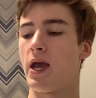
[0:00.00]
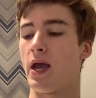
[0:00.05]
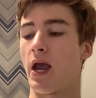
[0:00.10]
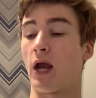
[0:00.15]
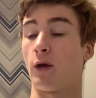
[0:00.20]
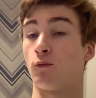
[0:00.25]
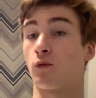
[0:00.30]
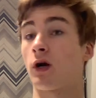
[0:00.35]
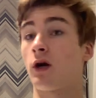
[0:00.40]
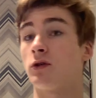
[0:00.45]

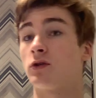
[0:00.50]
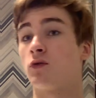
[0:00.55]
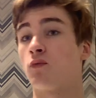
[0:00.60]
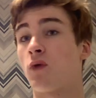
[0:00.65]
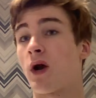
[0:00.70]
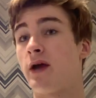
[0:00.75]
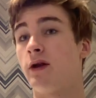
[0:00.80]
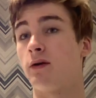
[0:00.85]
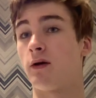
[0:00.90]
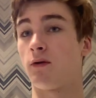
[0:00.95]
In regard to
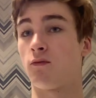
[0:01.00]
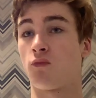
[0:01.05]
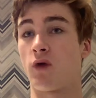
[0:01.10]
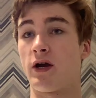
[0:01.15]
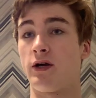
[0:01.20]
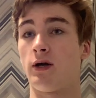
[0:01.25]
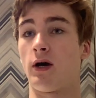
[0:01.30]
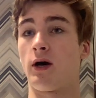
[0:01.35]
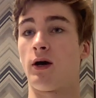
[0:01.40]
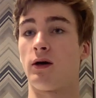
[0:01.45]

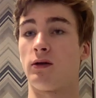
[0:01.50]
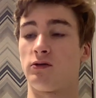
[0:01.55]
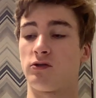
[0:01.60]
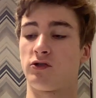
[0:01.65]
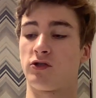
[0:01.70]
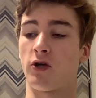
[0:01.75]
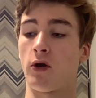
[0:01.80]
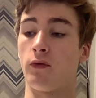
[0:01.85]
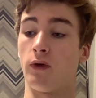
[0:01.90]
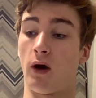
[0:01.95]
radar and
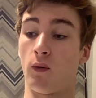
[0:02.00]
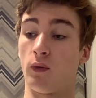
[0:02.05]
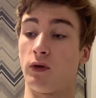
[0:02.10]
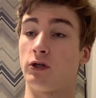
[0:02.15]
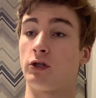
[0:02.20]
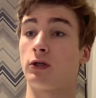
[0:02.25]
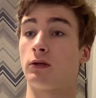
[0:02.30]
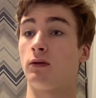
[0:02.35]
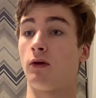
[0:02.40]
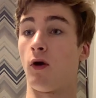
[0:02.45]
sonar,
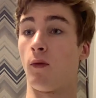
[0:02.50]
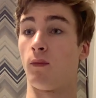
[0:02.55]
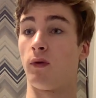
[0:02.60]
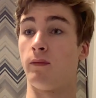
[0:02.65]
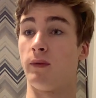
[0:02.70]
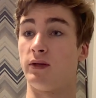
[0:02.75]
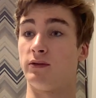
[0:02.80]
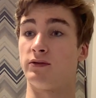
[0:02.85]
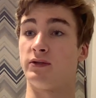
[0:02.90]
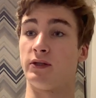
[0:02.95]
which
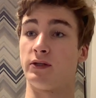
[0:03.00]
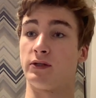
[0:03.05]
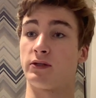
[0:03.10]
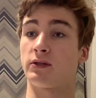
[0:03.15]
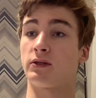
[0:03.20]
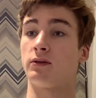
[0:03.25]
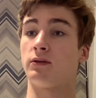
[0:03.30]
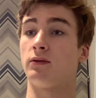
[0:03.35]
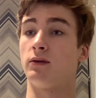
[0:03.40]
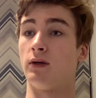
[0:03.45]
complements
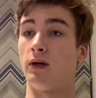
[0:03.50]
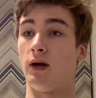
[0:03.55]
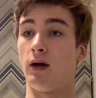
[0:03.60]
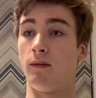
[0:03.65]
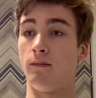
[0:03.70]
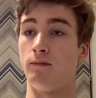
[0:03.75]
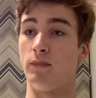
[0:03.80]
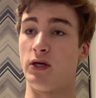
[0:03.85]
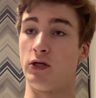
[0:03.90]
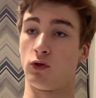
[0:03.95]
its
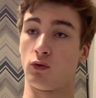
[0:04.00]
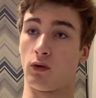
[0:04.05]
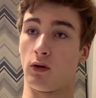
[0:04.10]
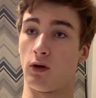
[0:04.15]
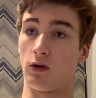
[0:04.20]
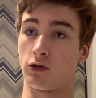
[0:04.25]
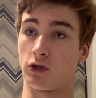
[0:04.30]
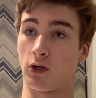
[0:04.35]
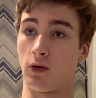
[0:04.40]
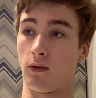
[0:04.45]

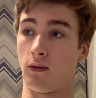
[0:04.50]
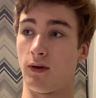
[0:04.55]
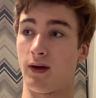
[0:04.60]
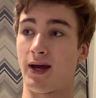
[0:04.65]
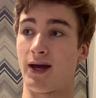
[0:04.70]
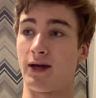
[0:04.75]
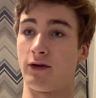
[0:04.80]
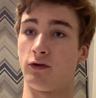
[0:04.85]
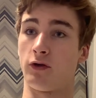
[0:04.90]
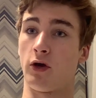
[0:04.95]
meteorological
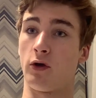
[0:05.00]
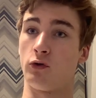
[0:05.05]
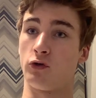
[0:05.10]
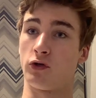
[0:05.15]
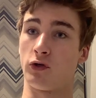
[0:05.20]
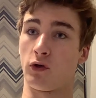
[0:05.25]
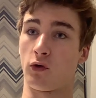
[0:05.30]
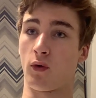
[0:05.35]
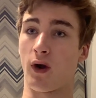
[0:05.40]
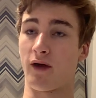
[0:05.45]
and
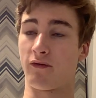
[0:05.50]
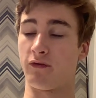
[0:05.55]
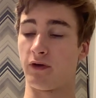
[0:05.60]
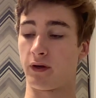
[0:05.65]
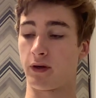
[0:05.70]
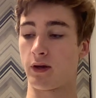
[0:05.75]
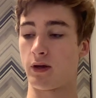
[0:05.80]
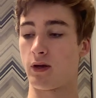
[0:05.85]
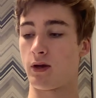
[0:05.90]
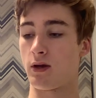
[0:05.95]
oceanographic,